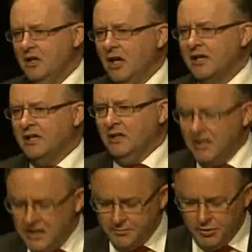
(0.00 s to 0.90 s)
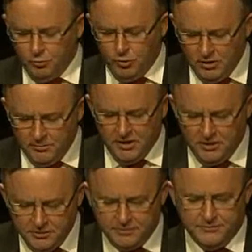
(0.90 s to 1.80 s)
like Glebe and
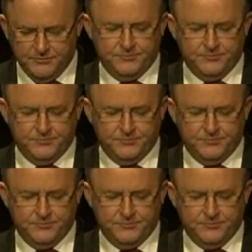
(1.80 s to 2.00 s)
Woolloomooloo,